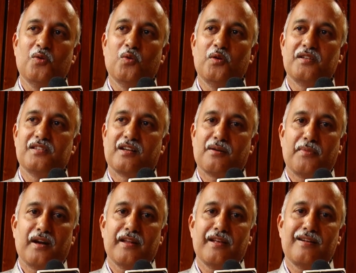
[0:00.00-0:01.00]
who is the
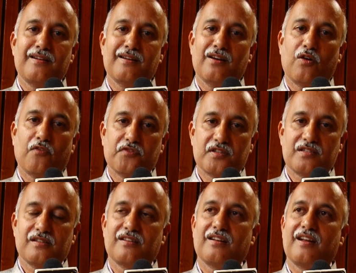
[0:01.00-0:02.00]
commanding
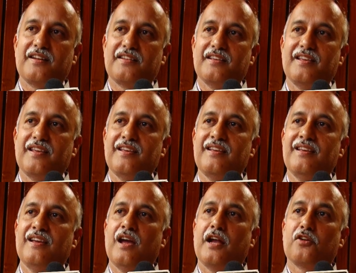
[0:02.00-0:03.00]
officer at the,
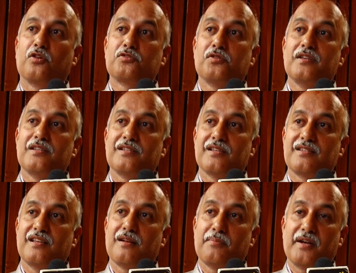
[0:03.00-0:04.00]
and also is a
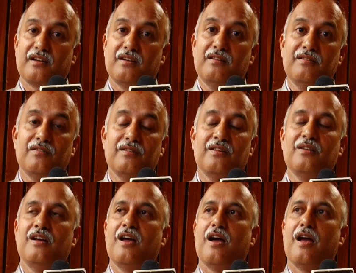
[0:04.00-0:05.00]
SENA medal,
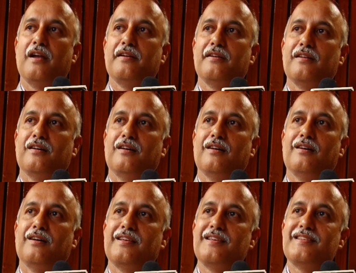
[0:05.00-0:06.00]
and uh,
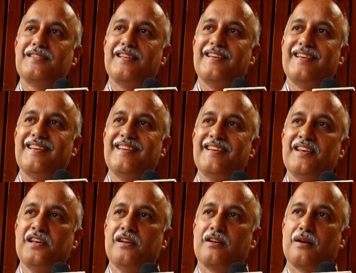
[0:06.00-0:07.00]
he is the
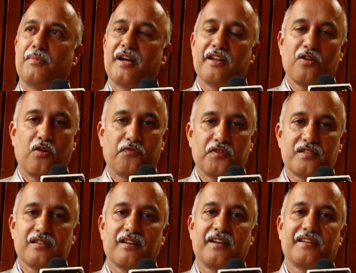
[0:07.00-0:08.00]
commanding
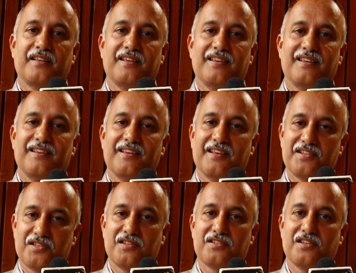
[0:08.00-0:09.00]
officer at the N
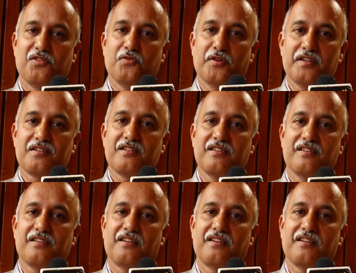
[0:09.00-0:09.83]
C C unit here